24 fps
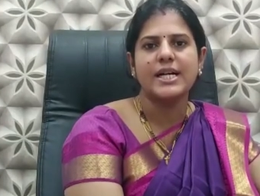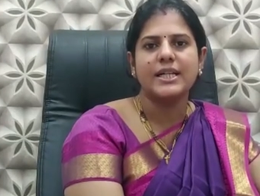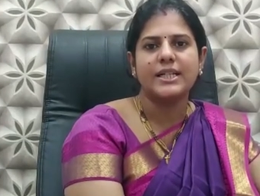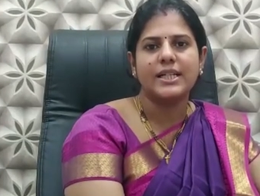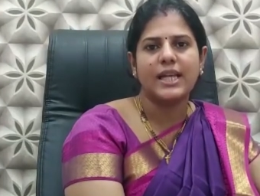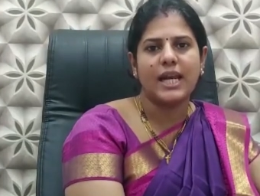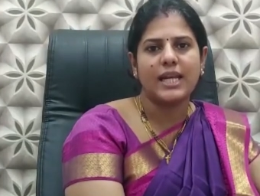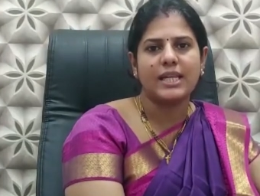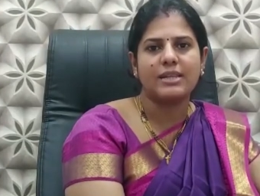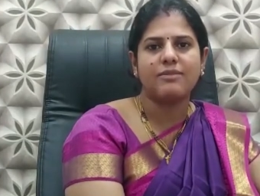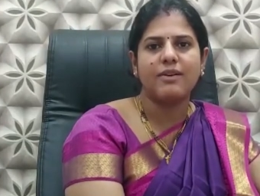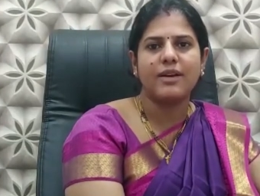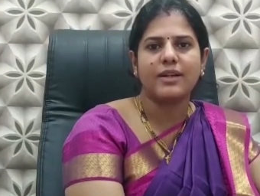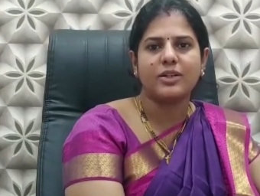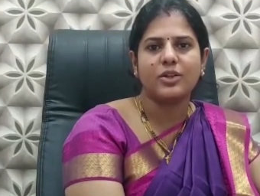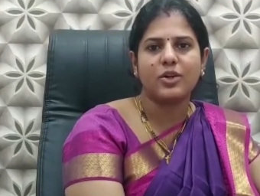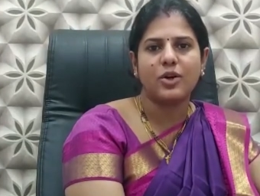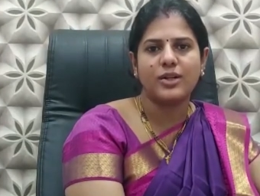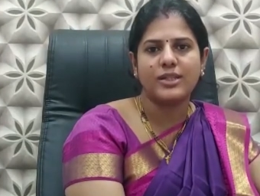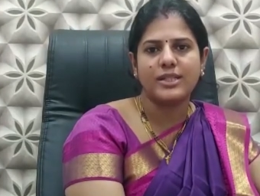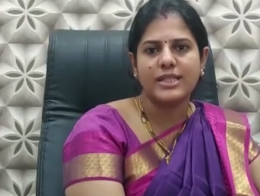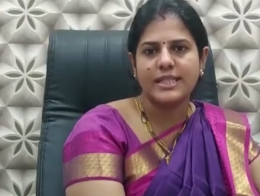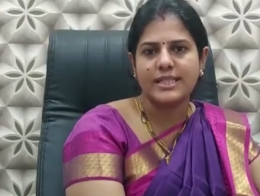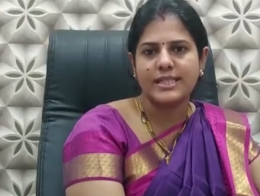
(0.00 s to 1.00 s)
Transfat
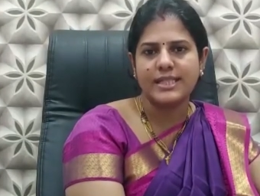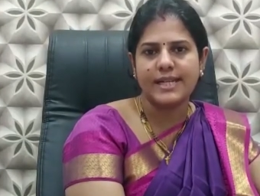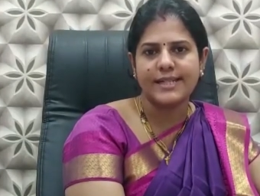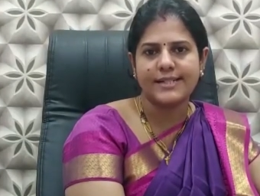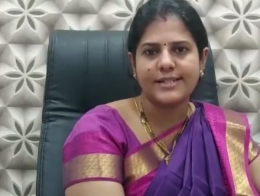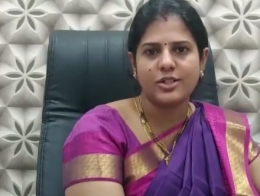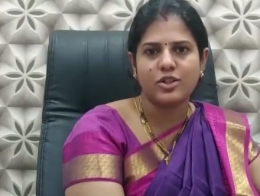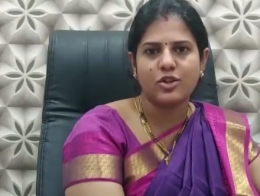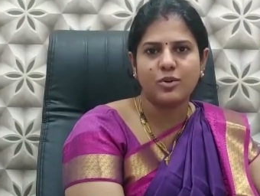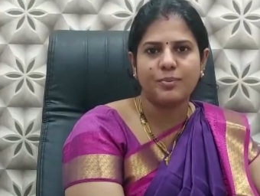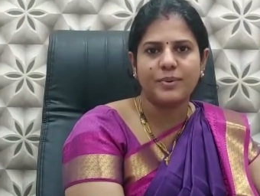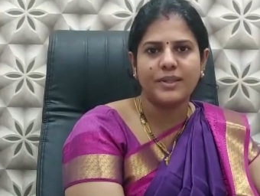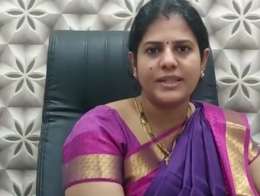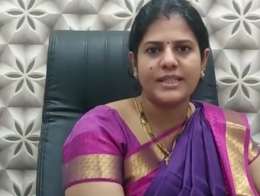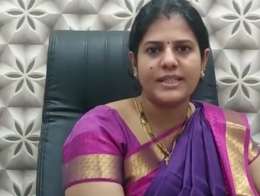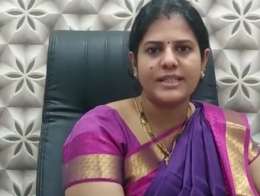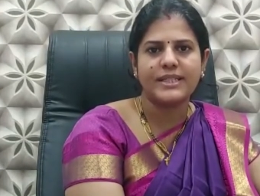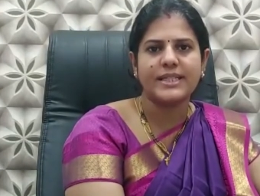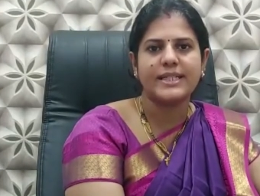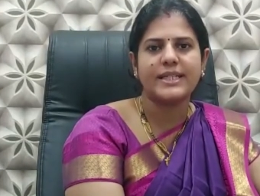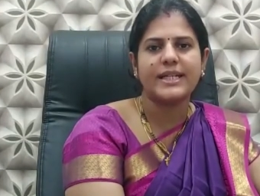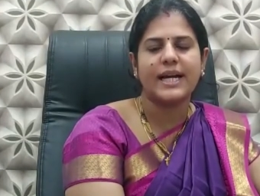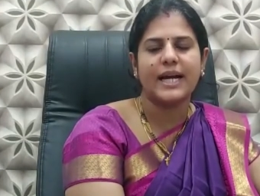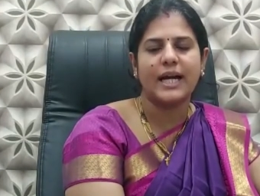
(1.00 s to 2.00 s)
causes central
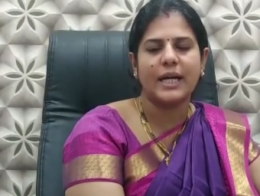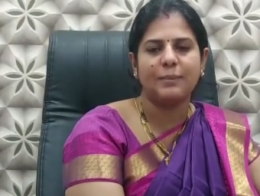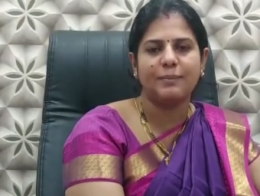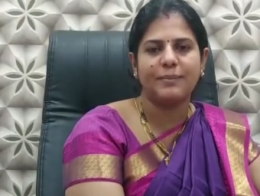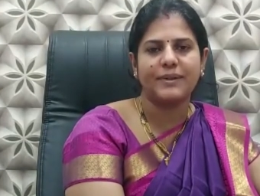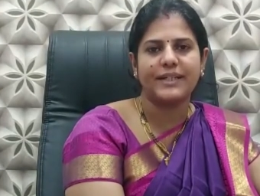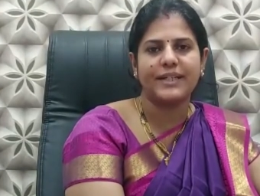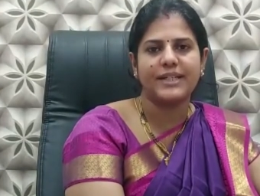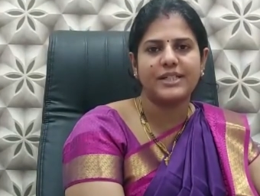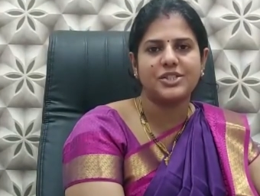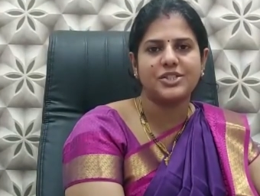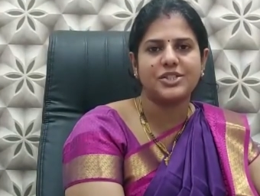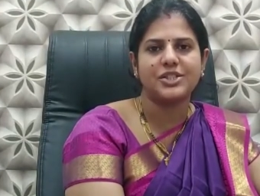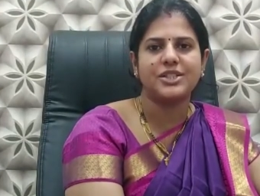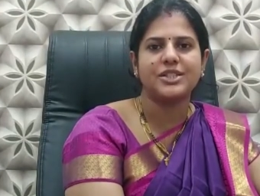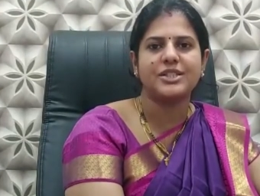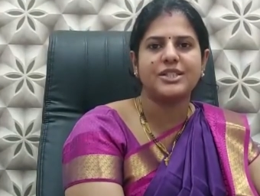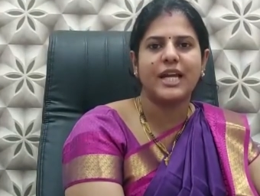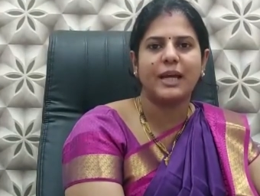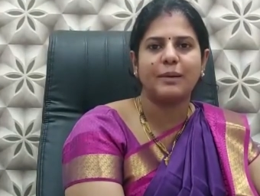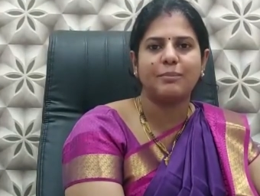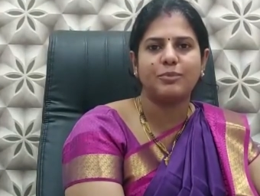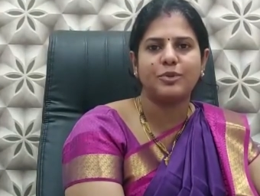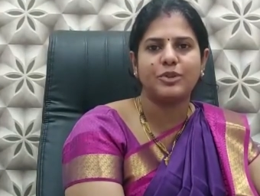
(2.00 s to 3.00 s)
obesity, hypertension,
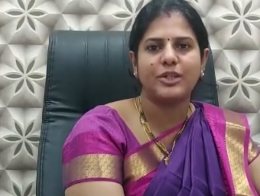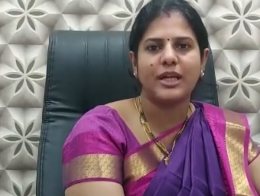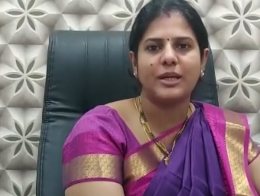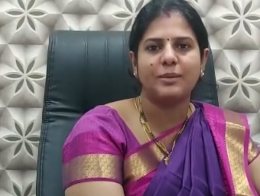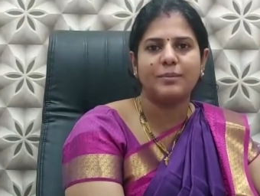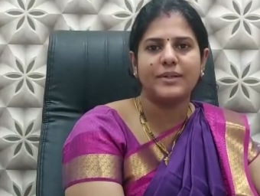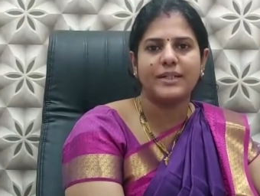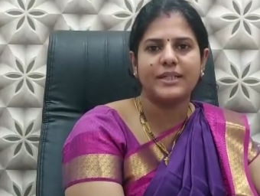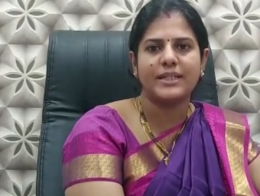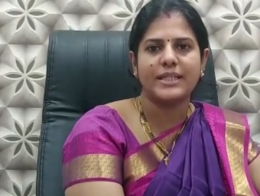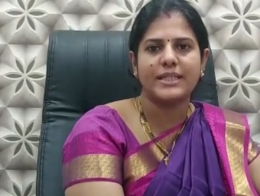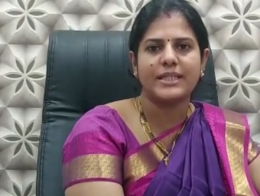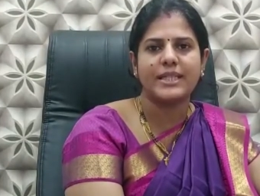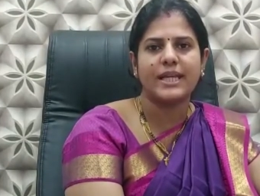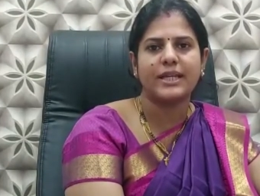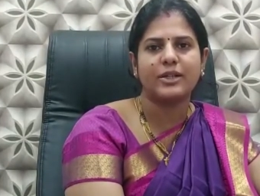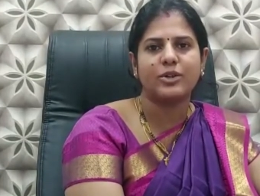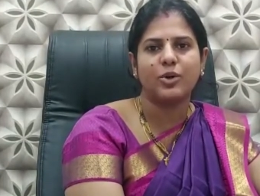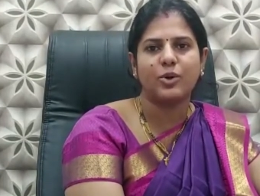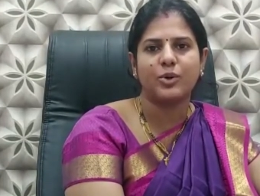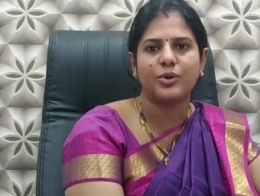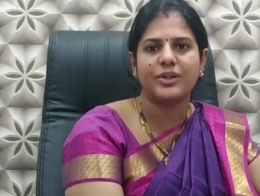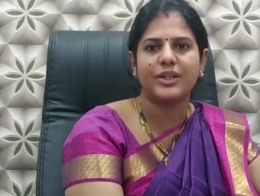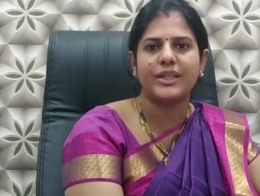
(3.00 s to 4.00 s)
type 2 diabetes and
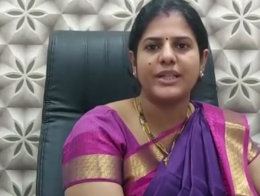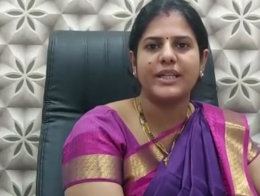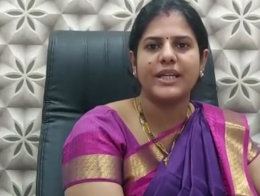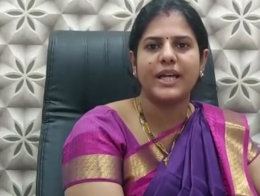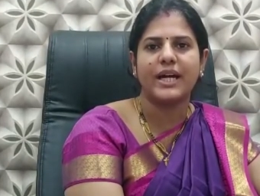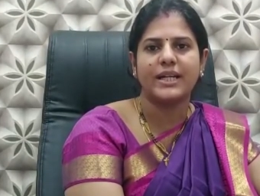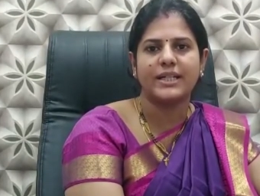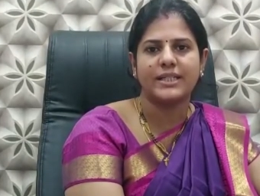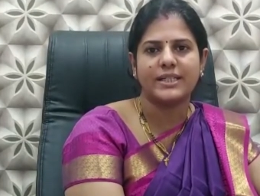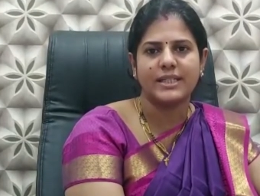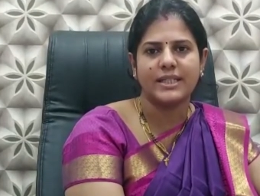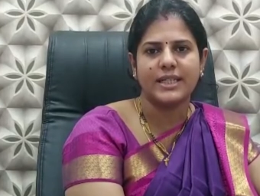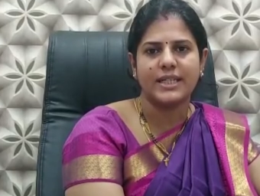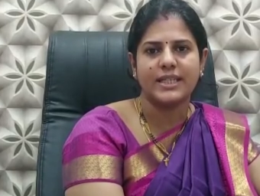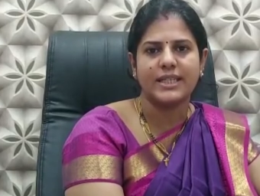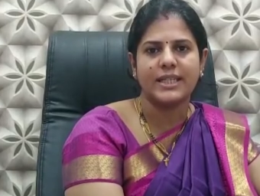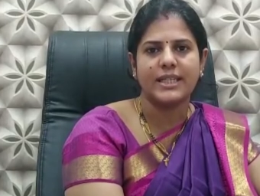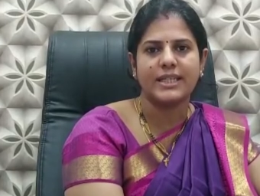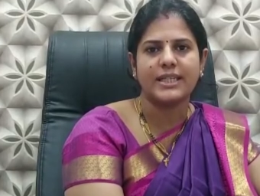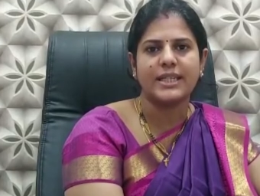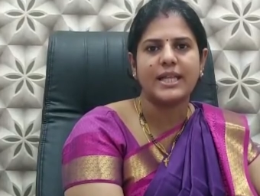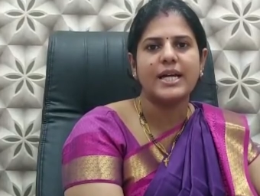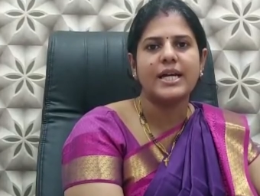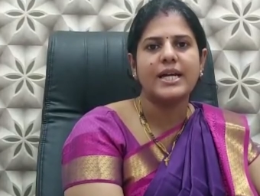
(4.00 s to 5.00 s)
coronary artery disease.